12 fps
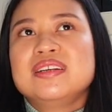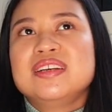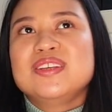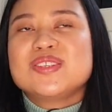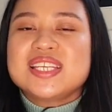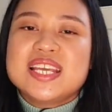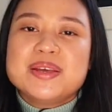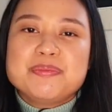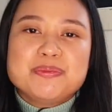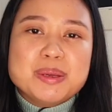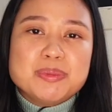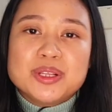You see,
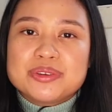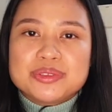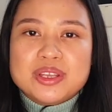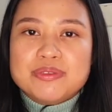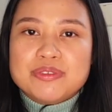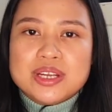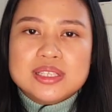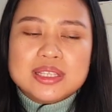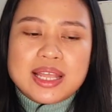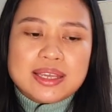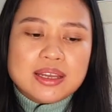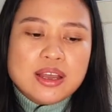people are different.
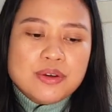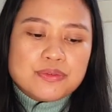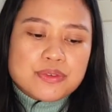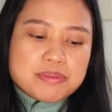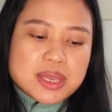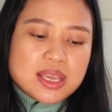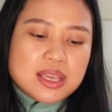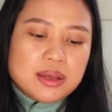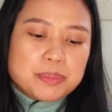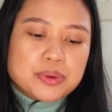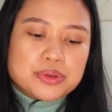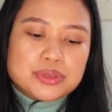Like for me,
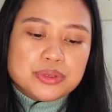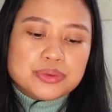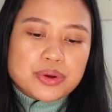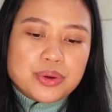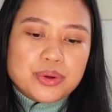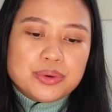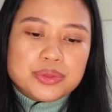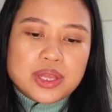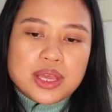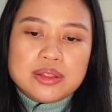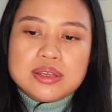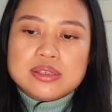personal growth
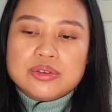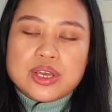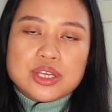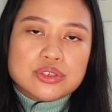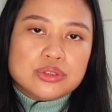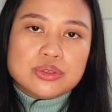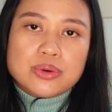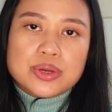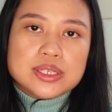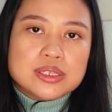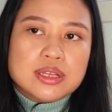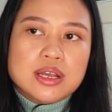and this educational
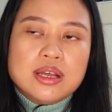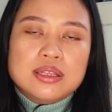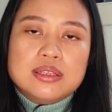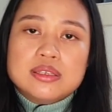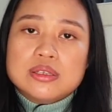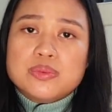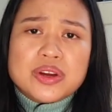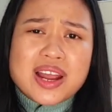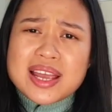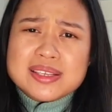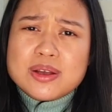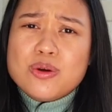toys. This is where
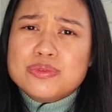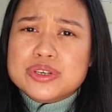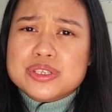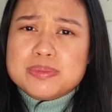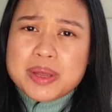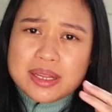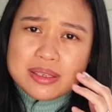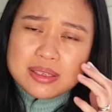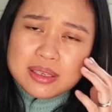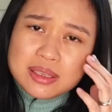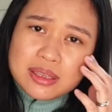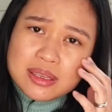I overspend
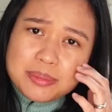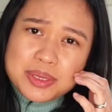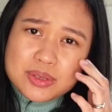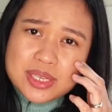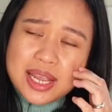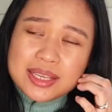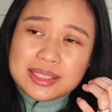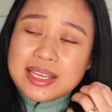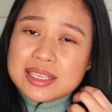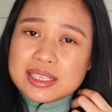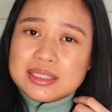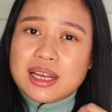because I like
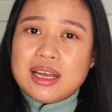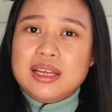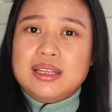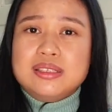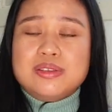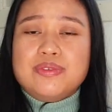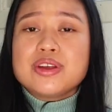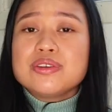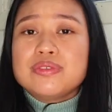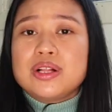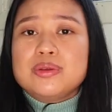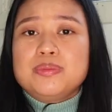it. It's very
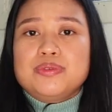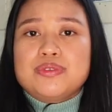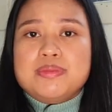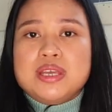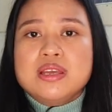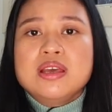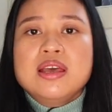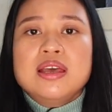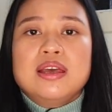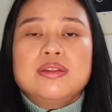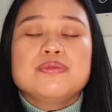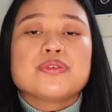valuable for me.
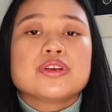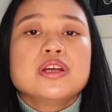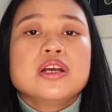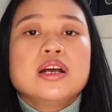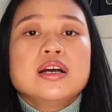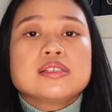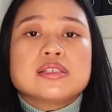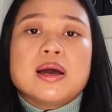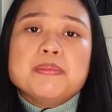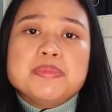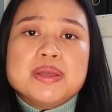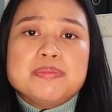And for some
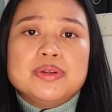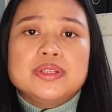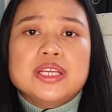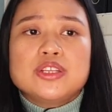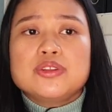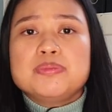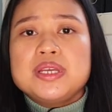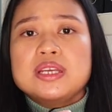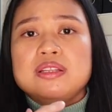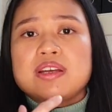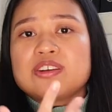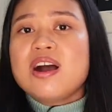people, it could be
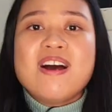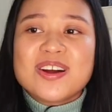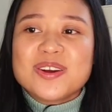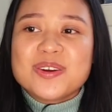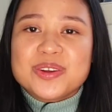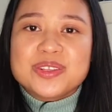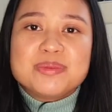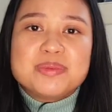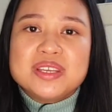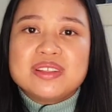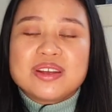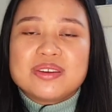their car, or it could be
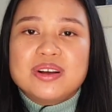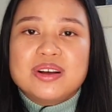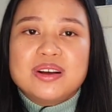their